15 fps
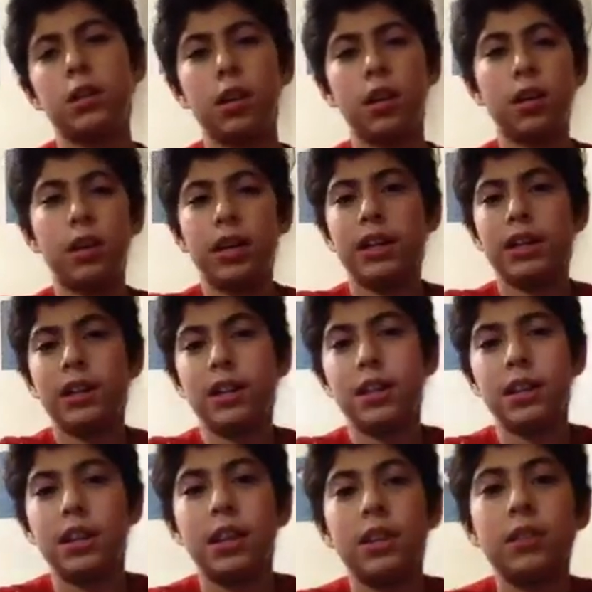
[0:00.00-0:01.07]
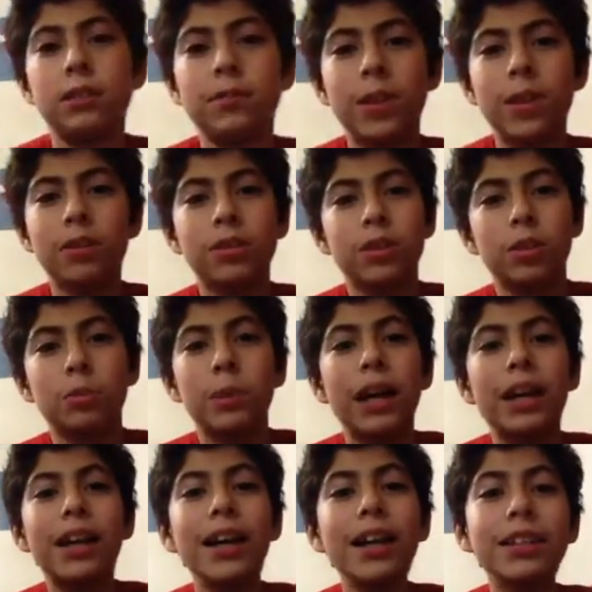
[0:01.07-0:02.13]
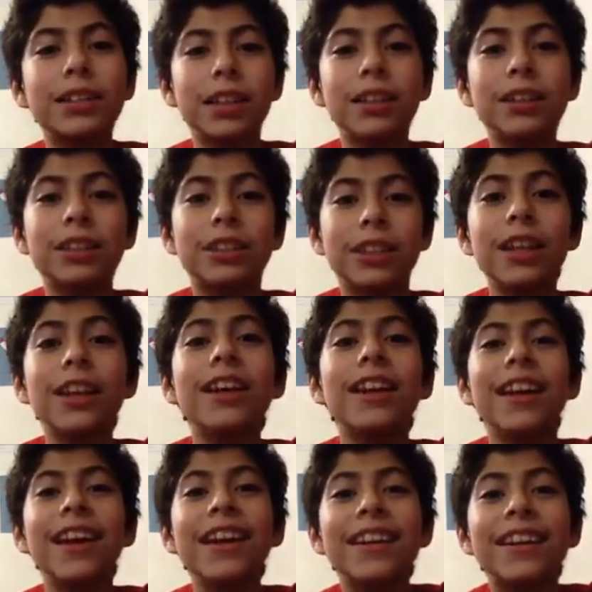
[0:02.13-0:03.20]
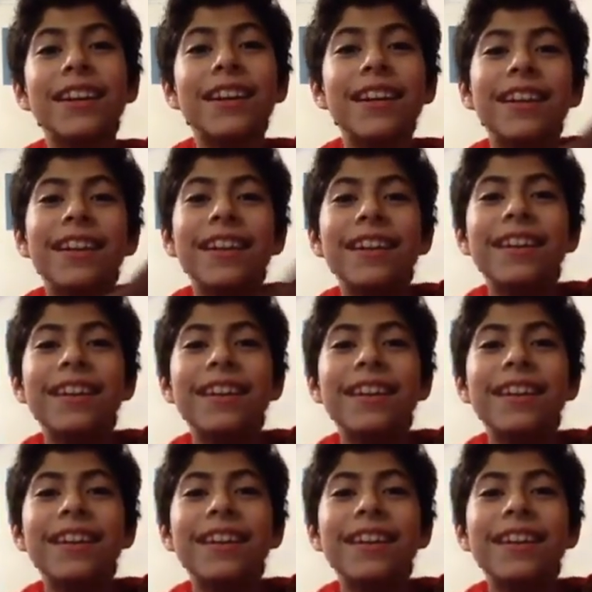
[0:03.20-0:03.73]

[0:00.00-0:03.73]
alright, I'm gonna end this video, so bye guys and see you later!